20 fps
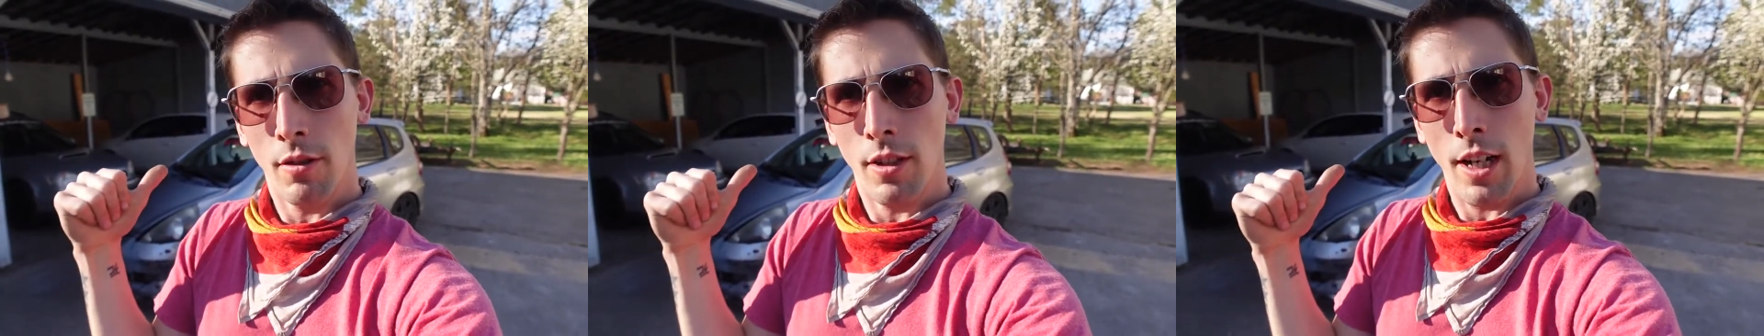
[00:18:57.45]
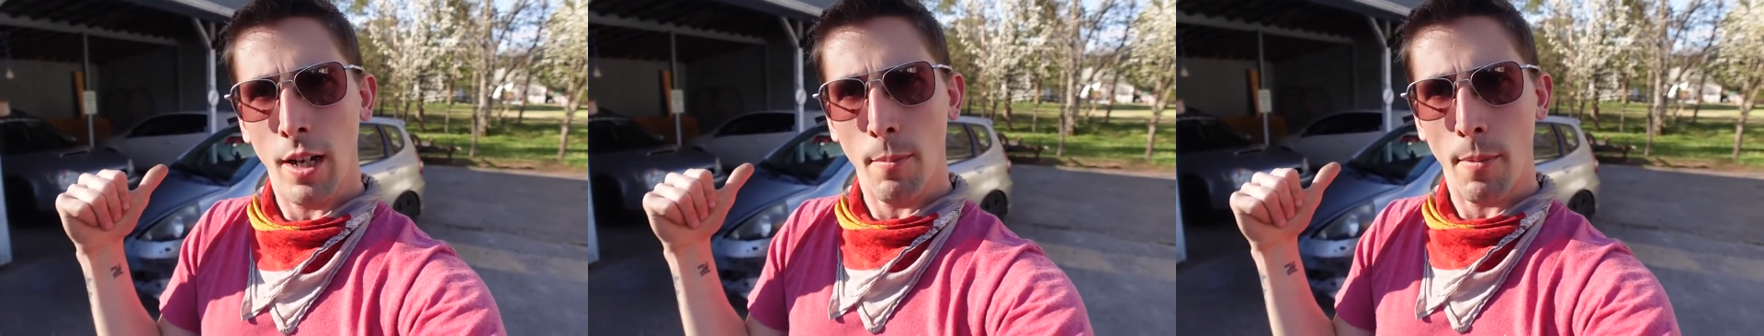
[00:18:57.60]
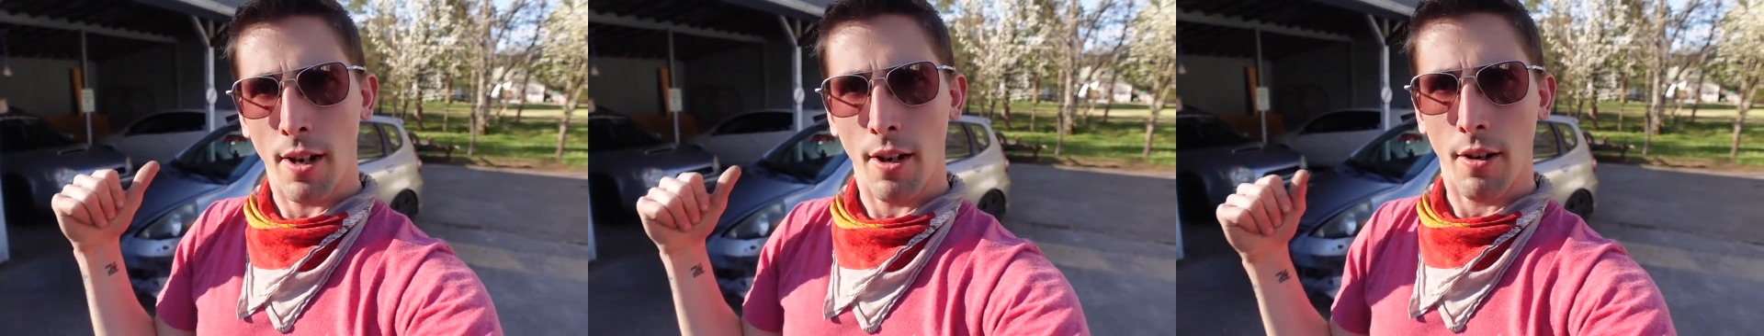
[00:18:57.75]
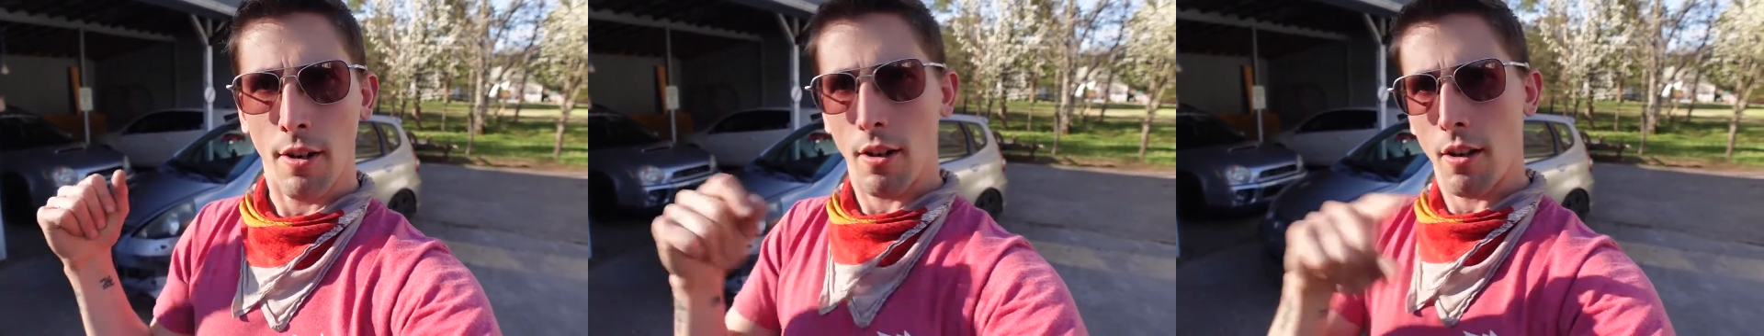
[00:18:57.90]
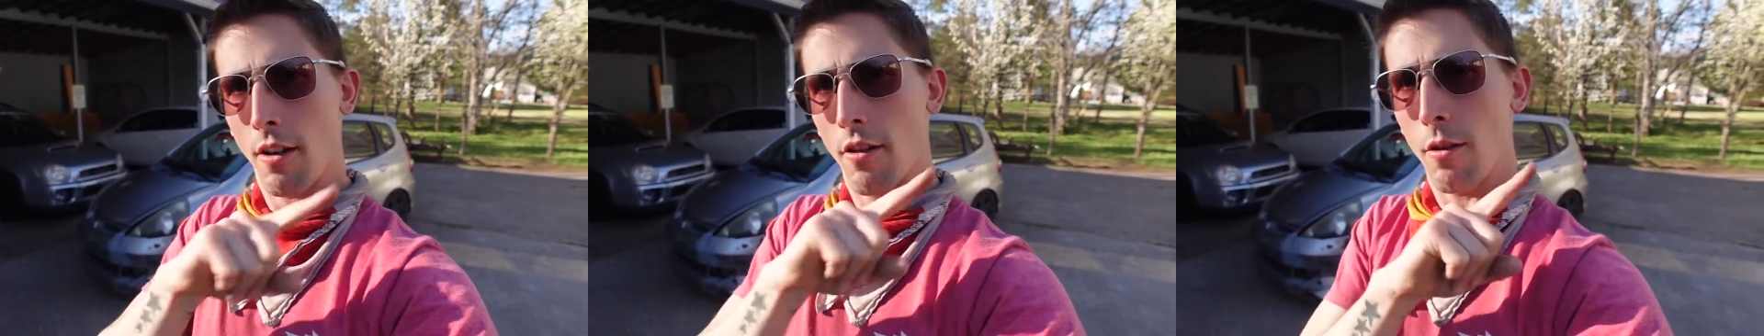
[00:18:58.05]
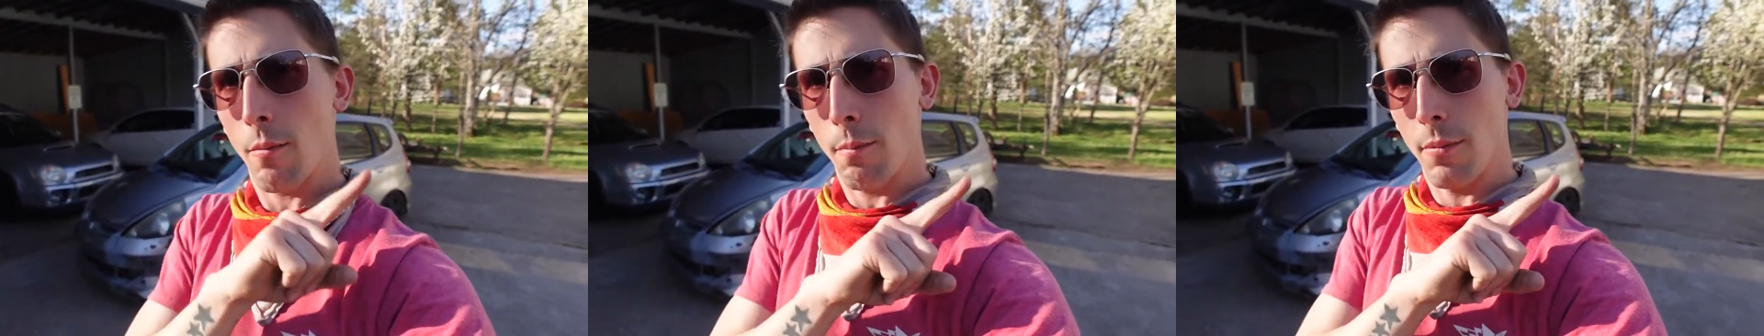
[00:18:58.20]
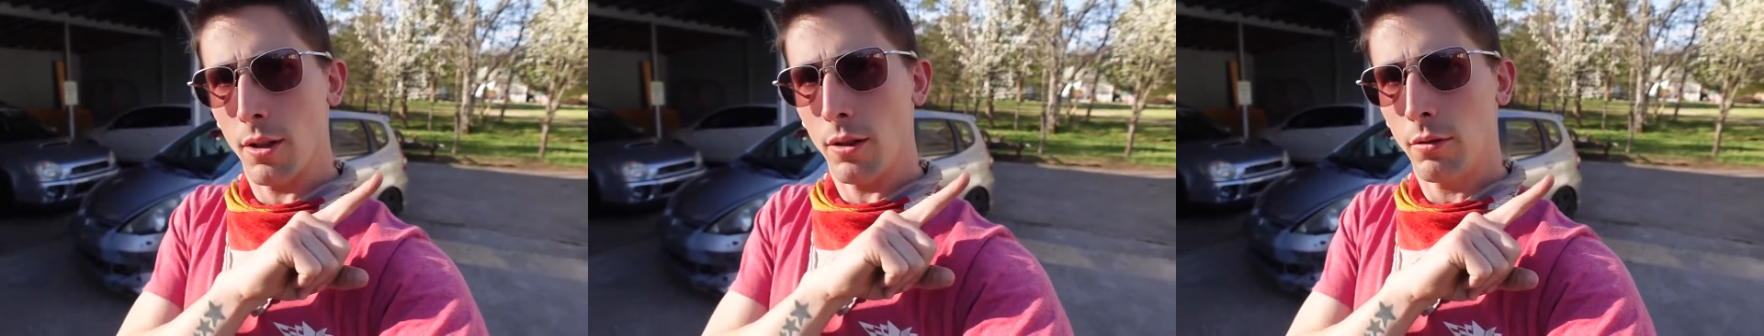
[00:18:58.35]
and my
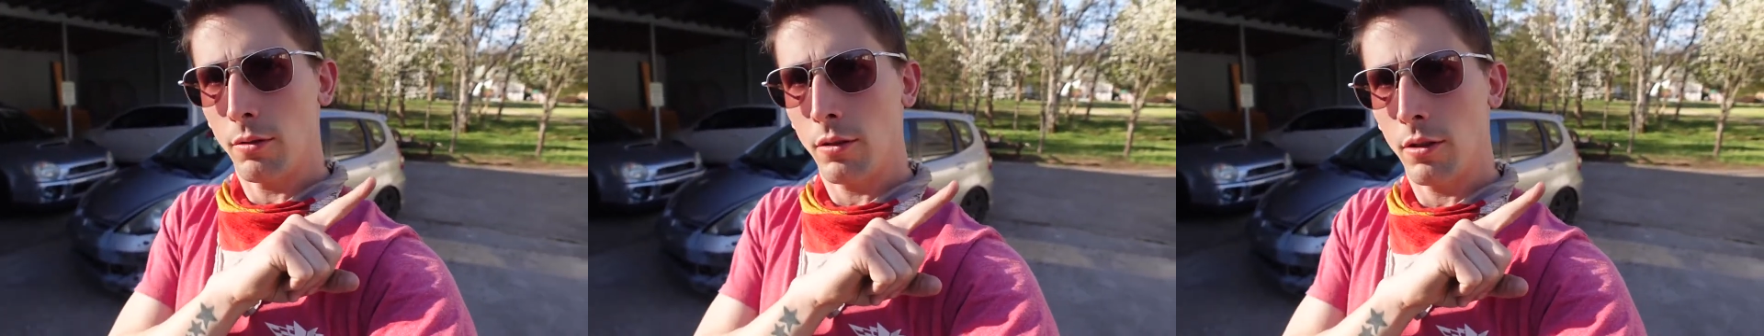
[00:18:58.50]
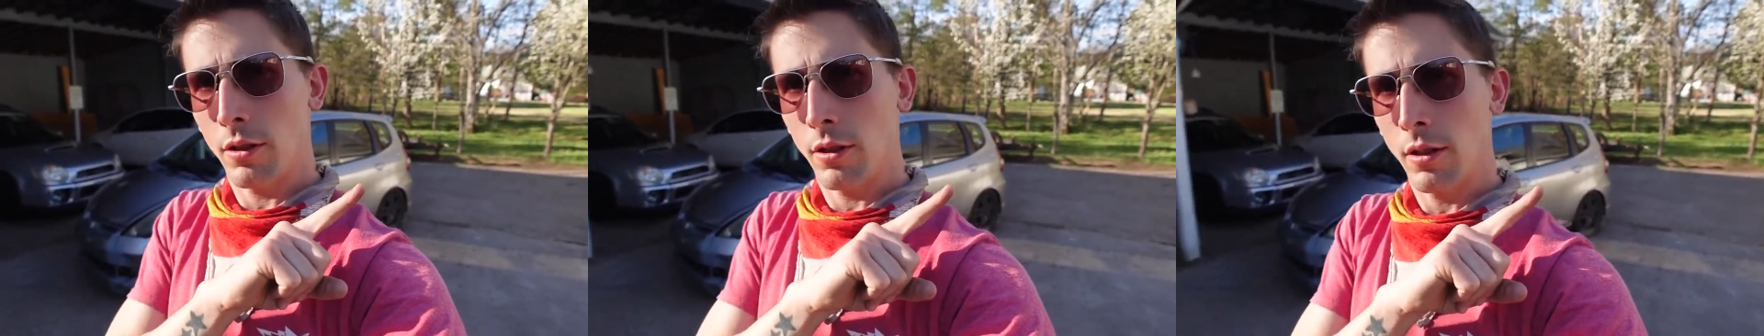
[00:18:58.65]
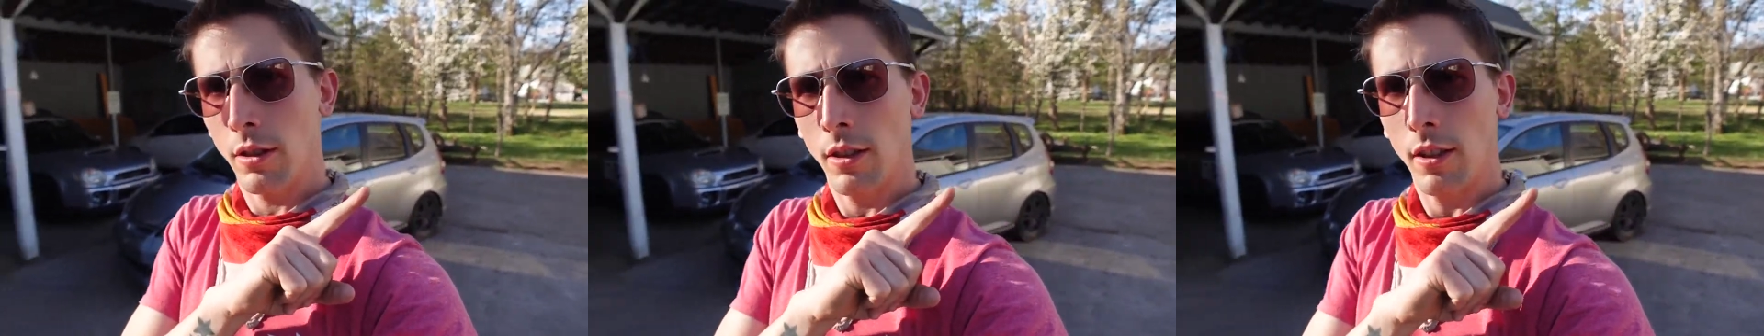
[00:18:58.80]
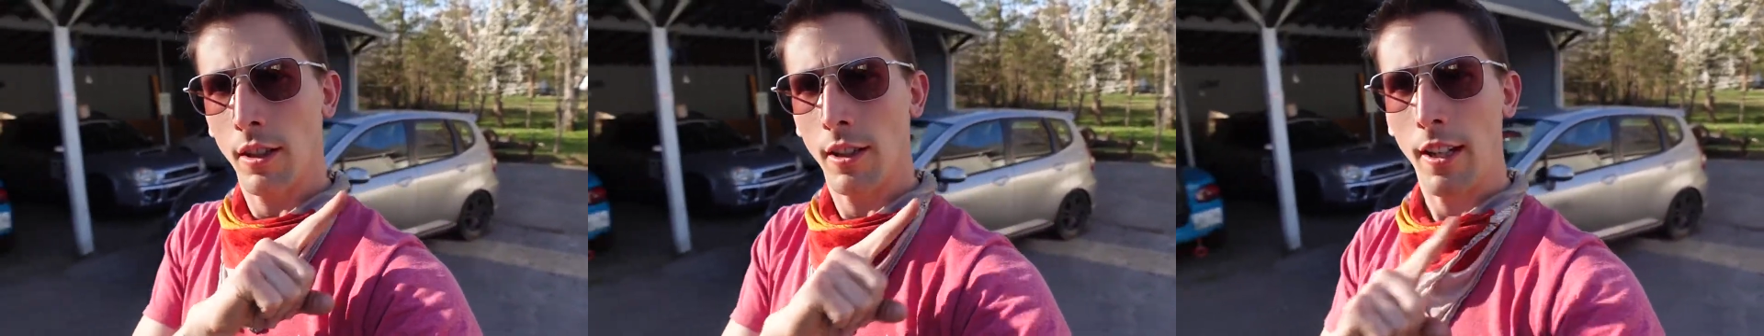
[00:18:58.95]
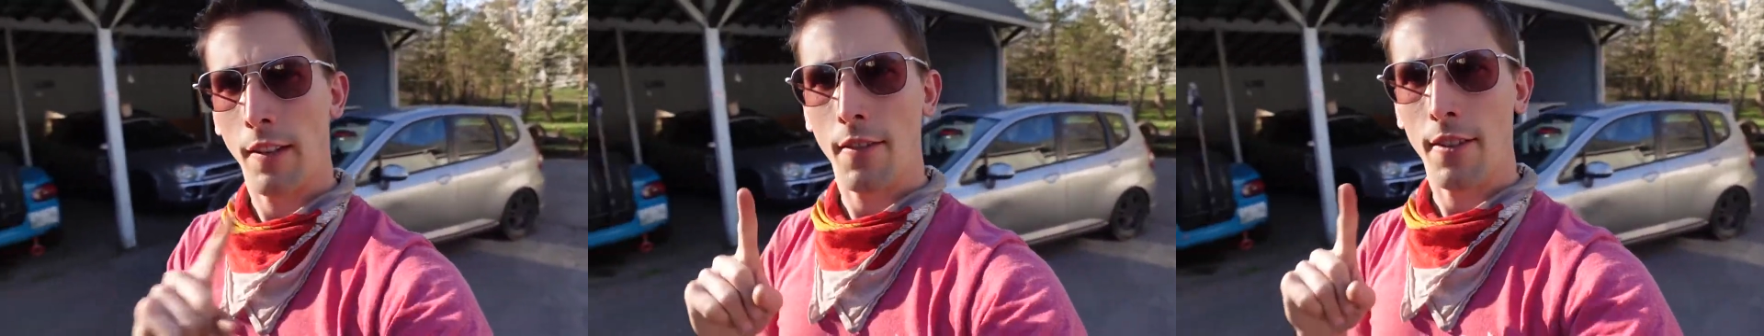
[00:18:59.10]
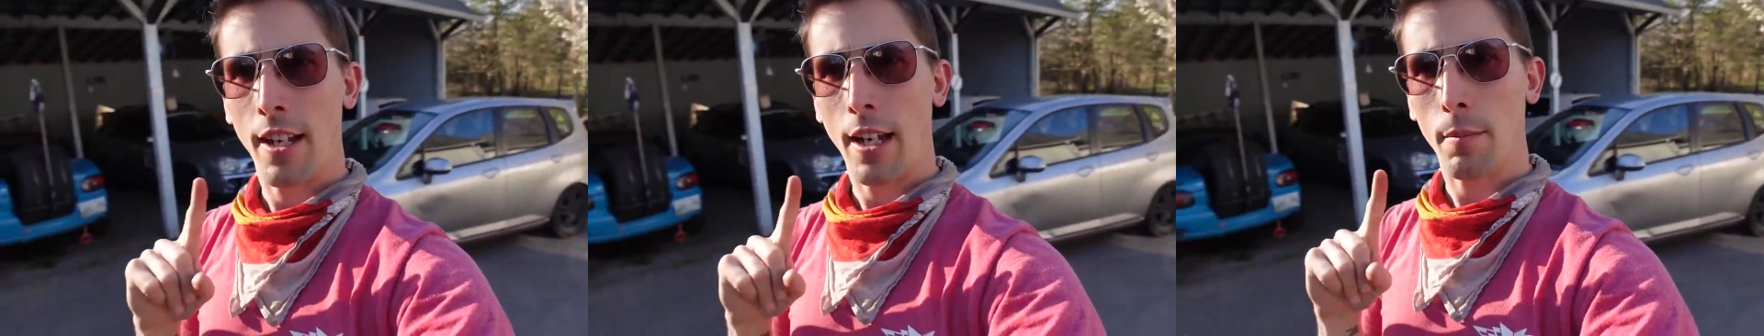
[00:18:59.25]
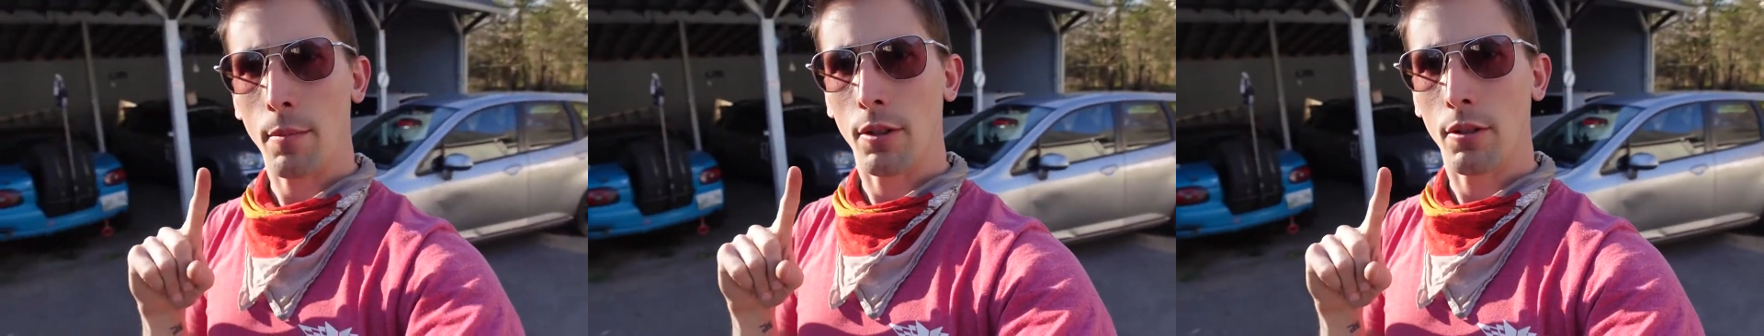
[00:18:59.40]
other builds, and even
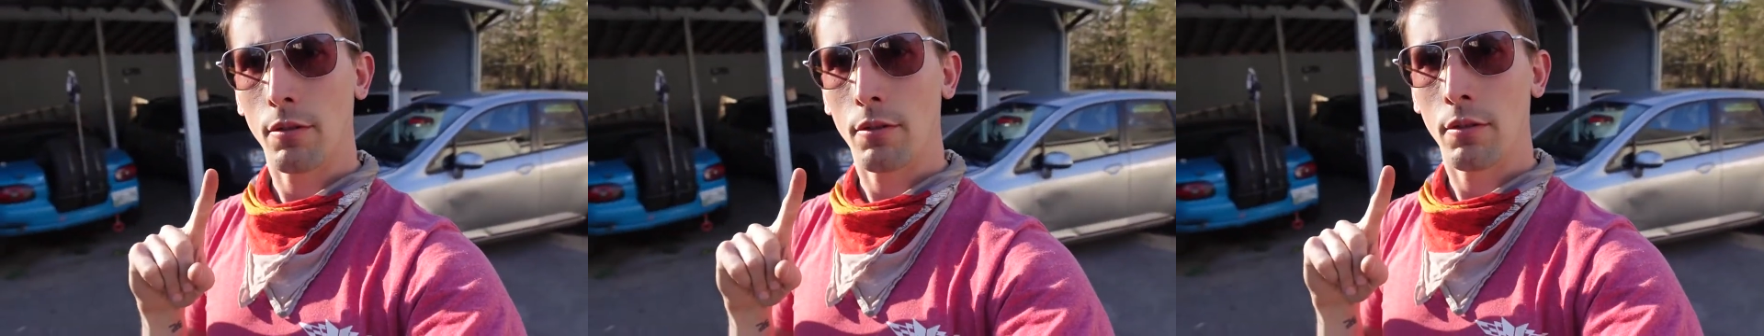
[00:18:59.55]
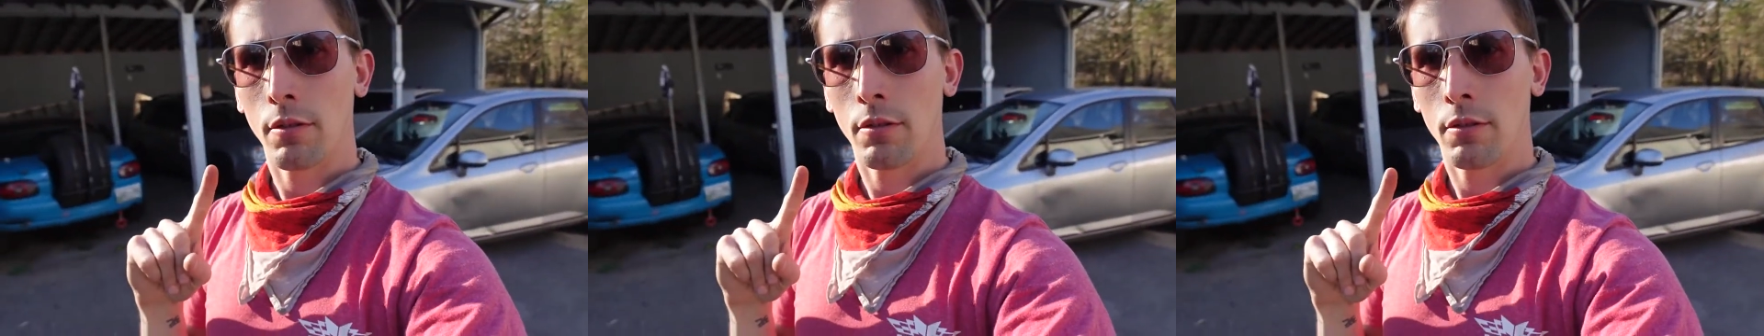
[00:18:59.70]
that build,